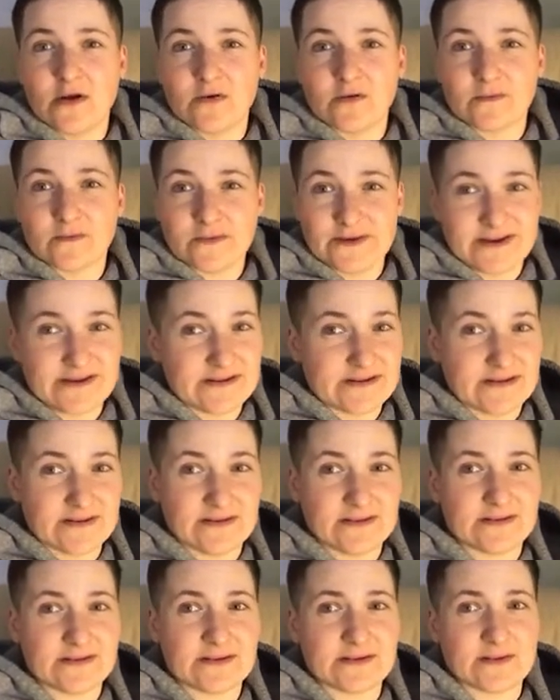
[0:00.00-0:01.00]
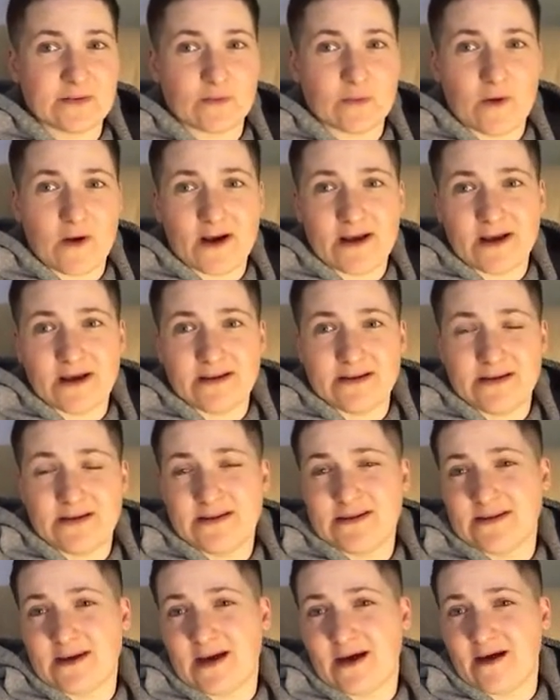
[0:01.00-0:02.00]
reasons why I
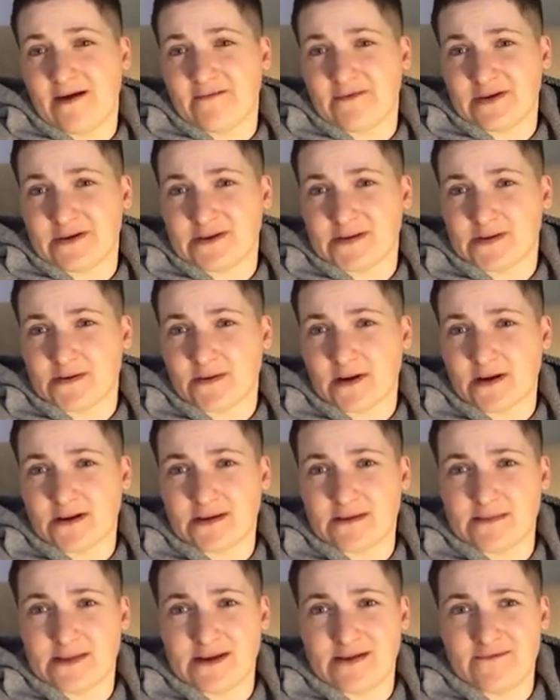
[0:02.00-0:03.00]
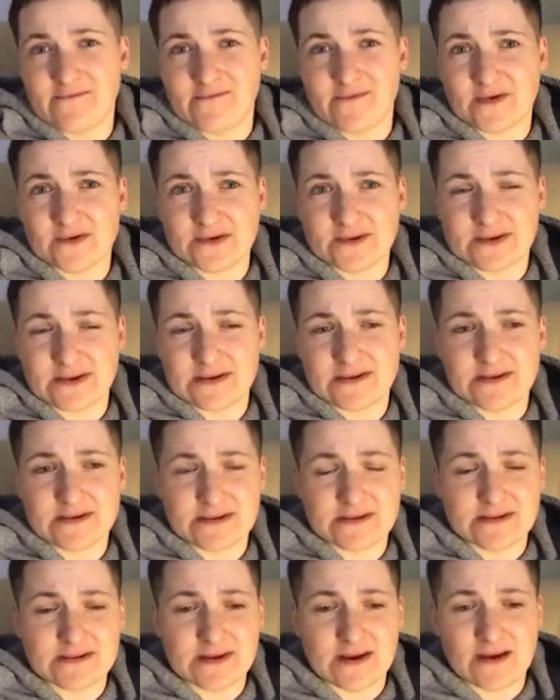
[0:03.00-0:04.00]
need to have a hysterectomy
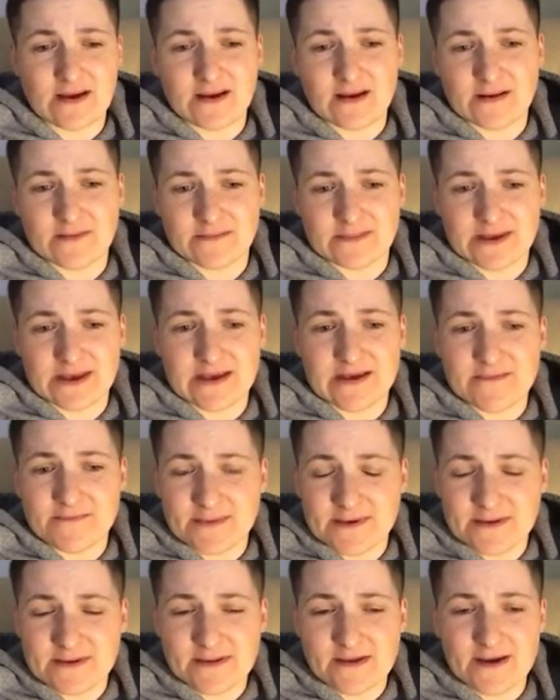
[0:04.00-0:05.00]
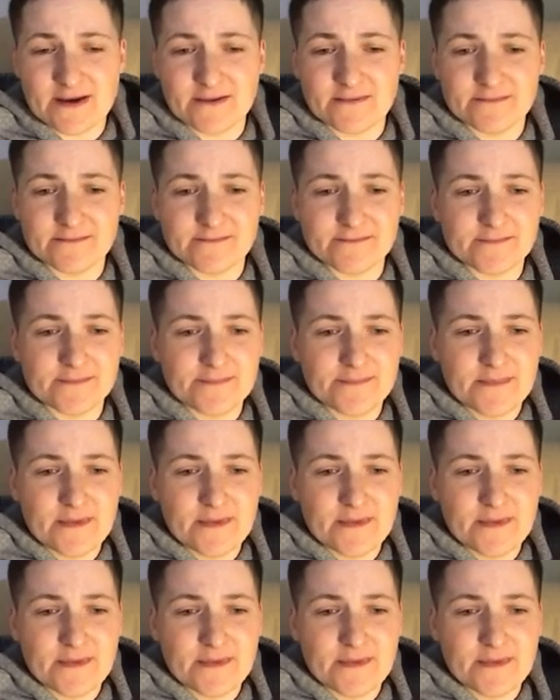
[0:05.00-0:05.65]
versus um, keeping them